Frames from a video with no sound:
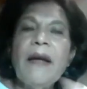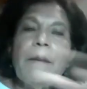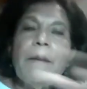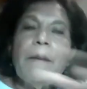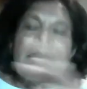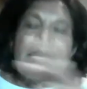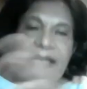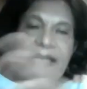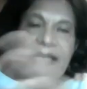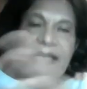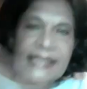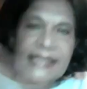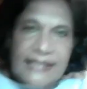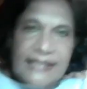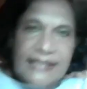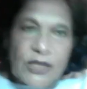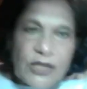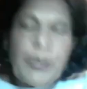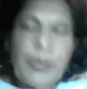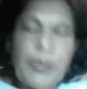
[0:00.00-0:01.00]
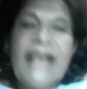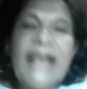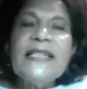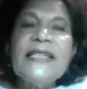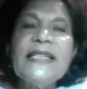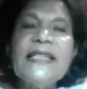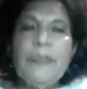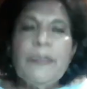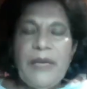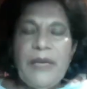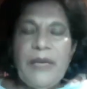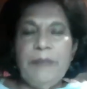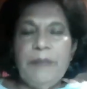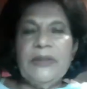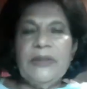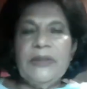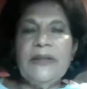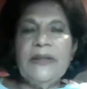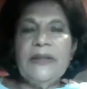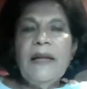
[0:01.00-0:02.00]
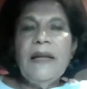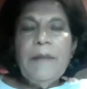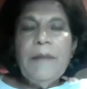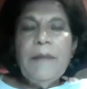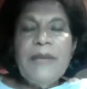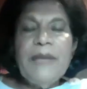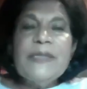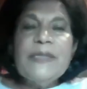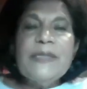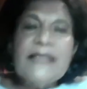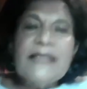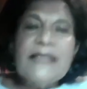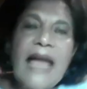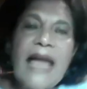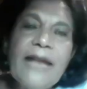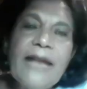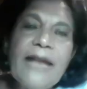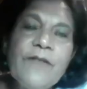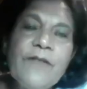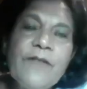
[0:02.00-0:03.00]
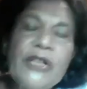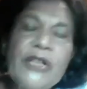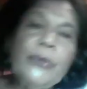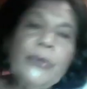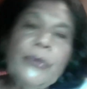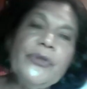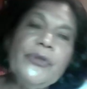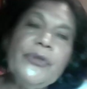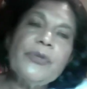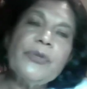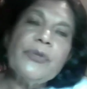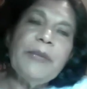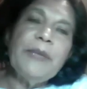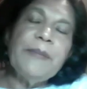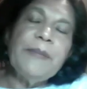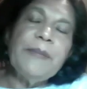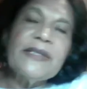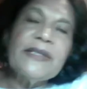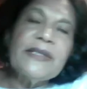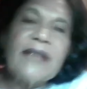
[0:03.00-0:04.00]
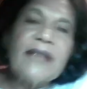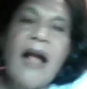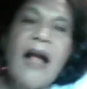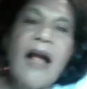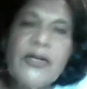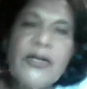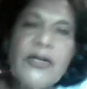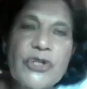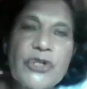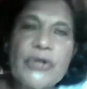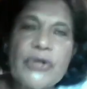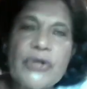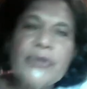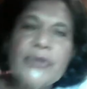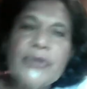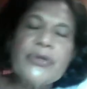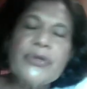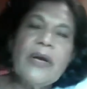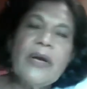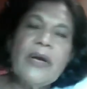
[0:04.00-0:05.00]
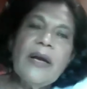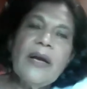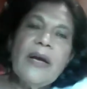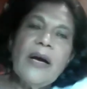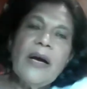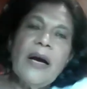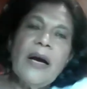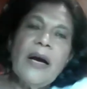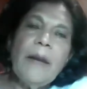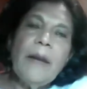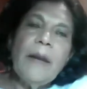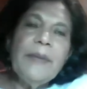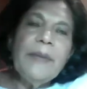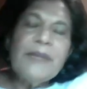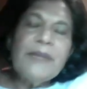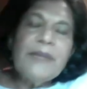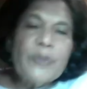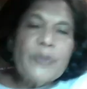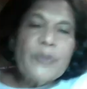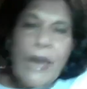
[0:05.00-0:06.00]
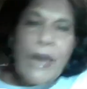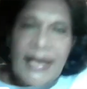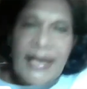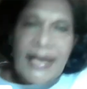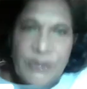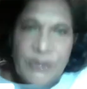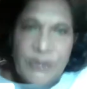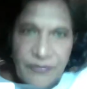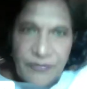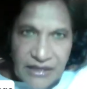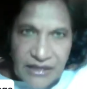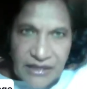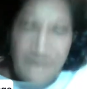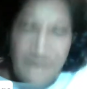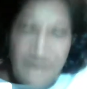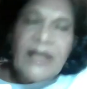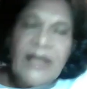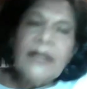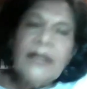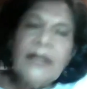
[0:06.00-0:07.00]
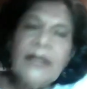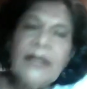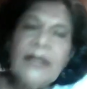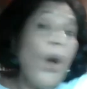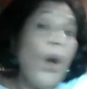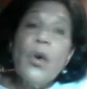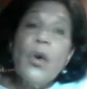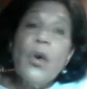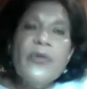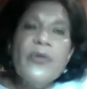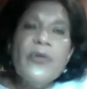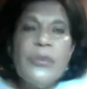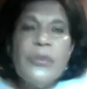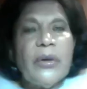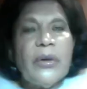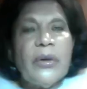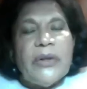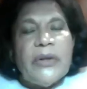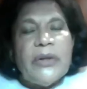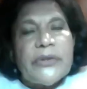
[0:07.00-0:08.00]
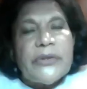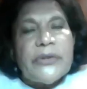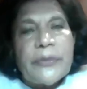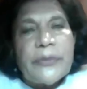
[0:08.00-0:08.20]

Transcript: but it is displacing people's livelihoods, people's cultures, people's ways of living all over the world.